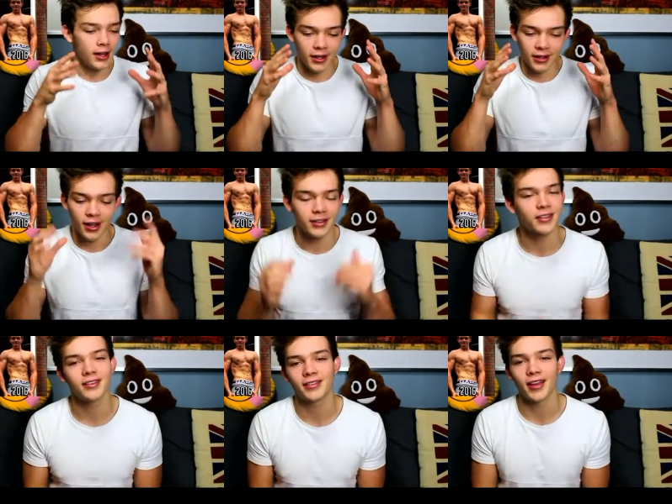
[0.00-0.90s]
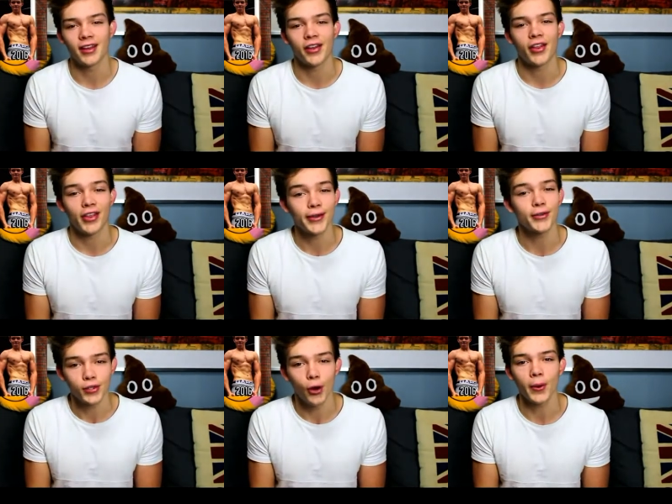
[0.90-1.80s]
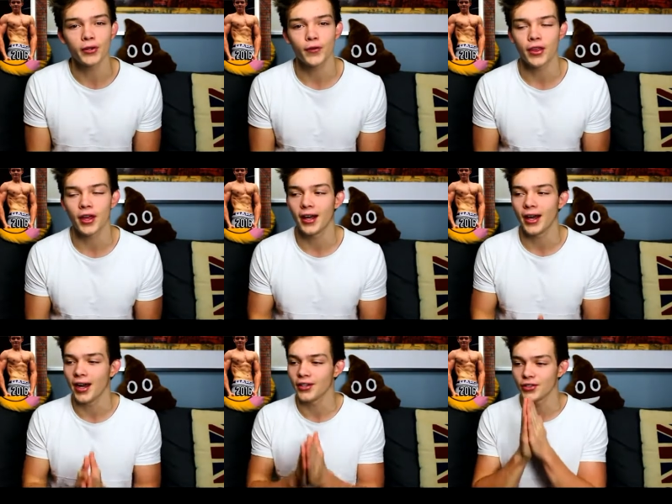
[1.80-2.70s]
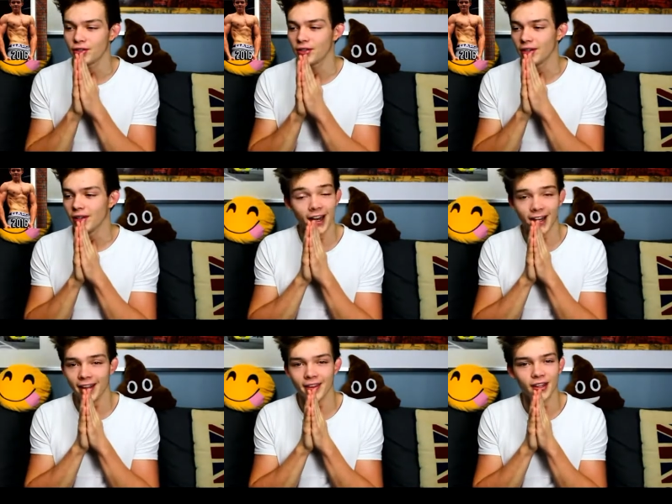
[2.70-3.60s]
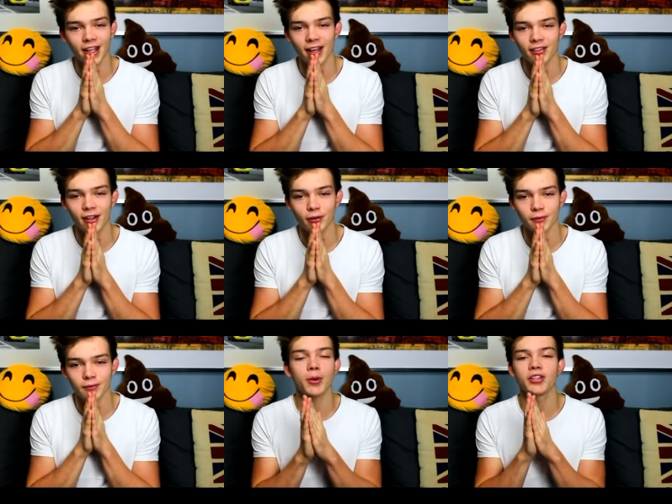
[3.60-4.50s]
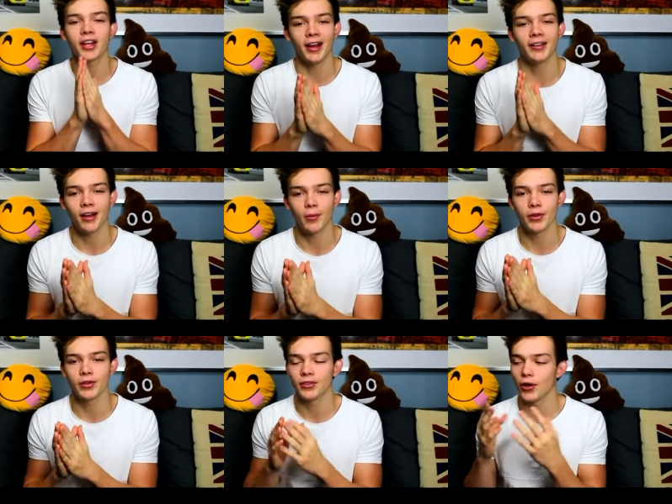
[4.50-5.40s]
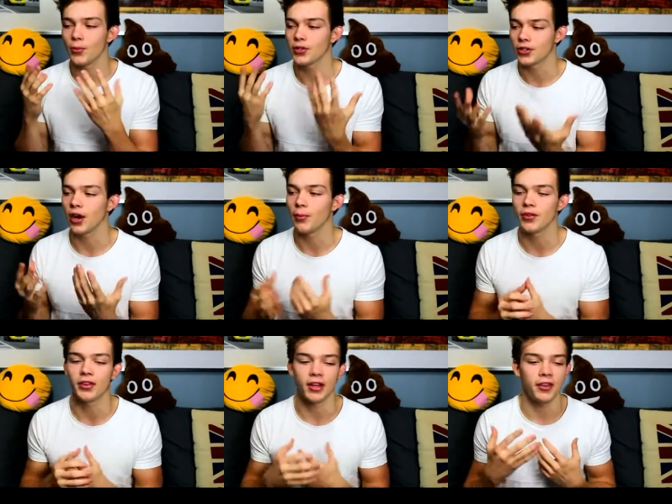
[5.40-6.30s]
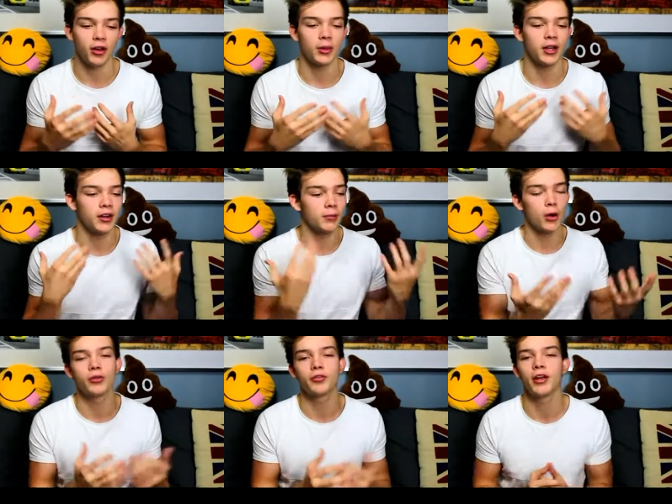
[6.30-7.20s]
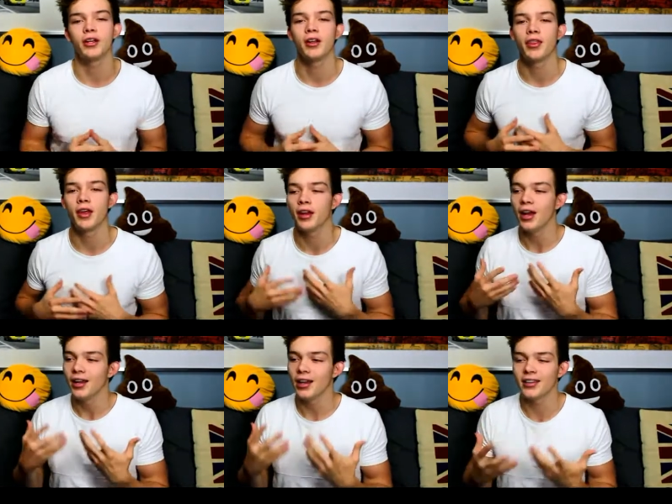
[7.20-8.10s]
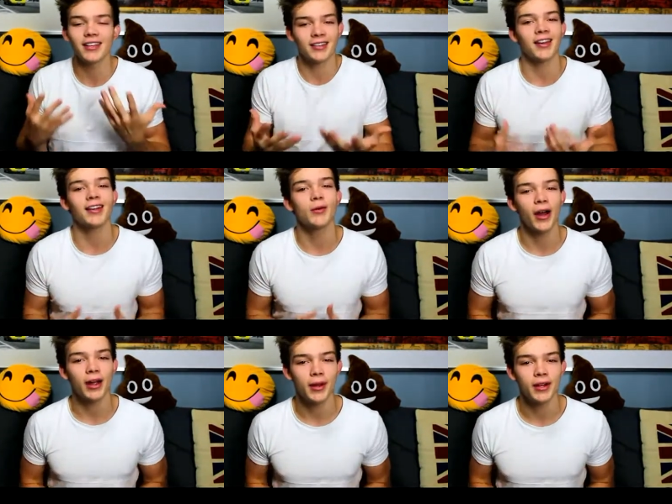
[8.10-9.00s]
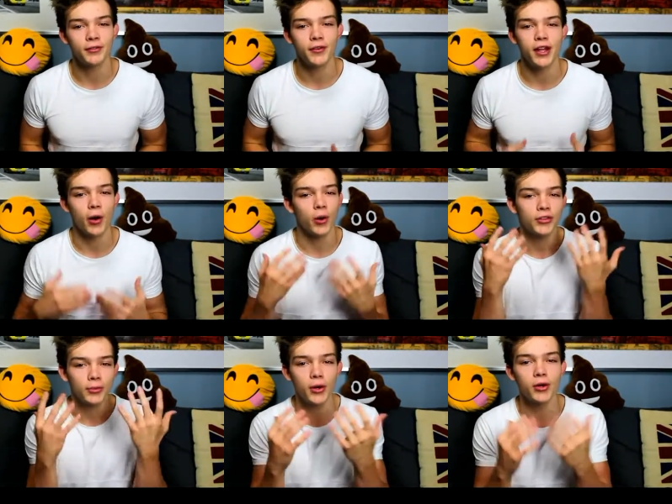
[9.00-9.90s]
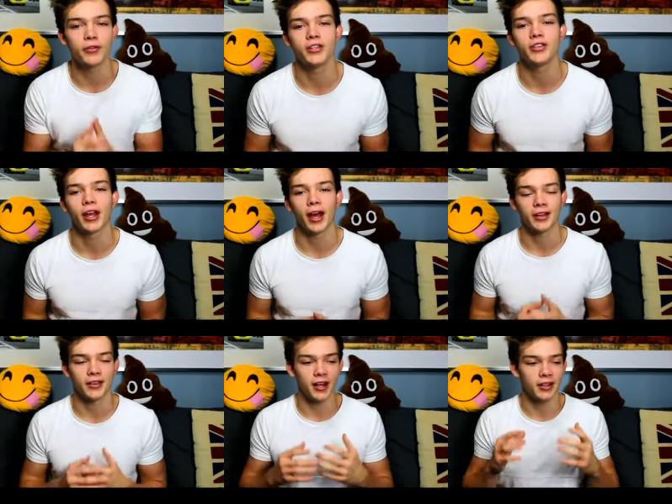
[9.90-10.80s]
It, it, it's insane. Thank you so much for that. I just, I can't thank you guys enough. So much kind comments, so much comments that tell me that they're motivated. That That's exactly why I made the video. I want to motivate you guys.